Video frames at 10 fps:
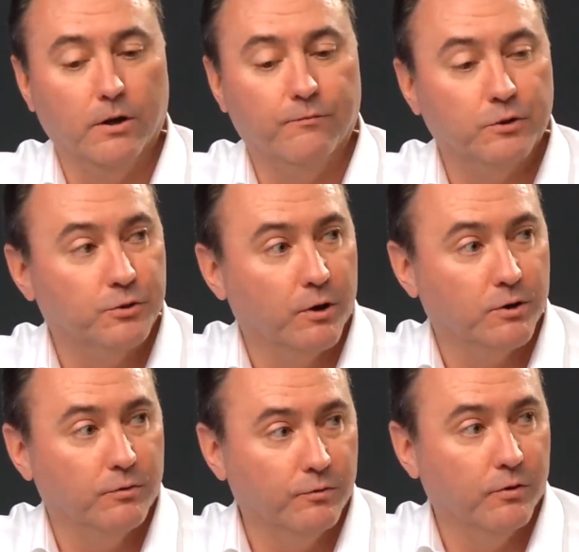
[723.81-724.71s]

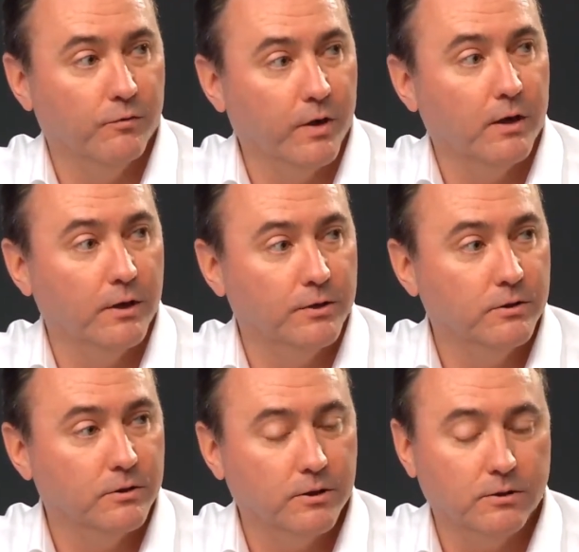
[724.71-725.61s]
infrastructure for the
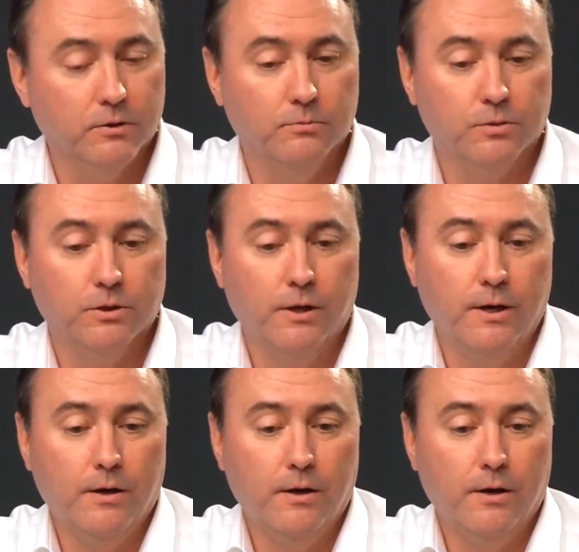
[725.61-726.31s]
ventilation systems